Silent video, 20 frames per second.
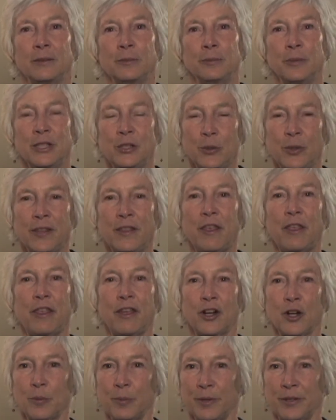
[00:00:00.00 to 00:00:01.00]
between the
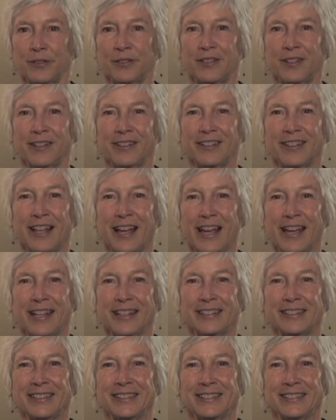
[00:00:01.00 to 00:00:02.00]
therapist and
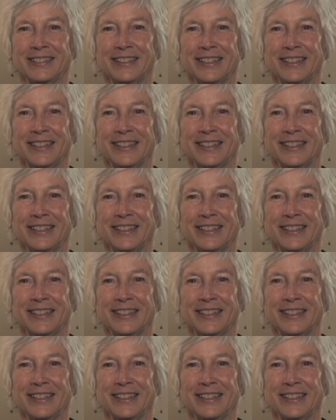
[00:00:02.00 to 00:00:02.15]
client.